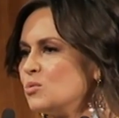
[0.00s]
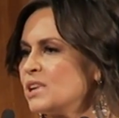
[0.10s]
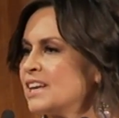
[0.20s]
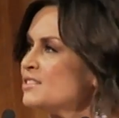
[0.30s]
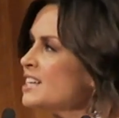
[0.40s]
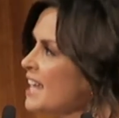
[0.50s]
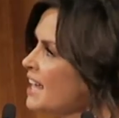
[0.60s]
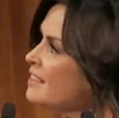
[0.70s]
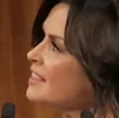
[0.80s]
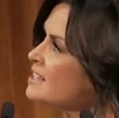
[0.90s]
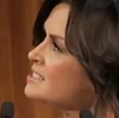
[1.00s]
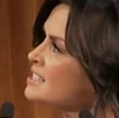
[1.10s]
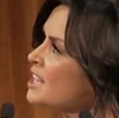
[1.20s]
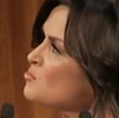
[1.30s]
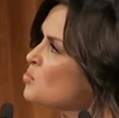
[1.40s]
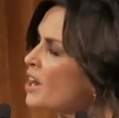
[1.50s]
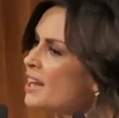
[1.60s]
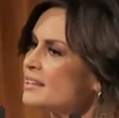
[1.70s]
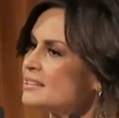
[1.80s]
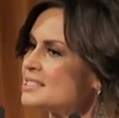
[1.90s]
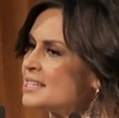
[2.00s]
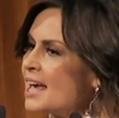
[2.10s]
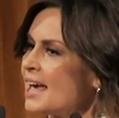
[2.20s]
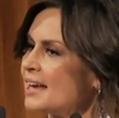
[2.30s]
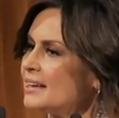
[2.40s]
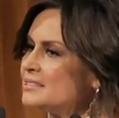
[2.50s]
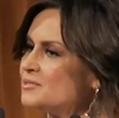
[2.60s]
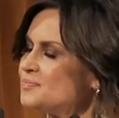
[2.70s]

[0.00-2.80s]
would even get that same break today.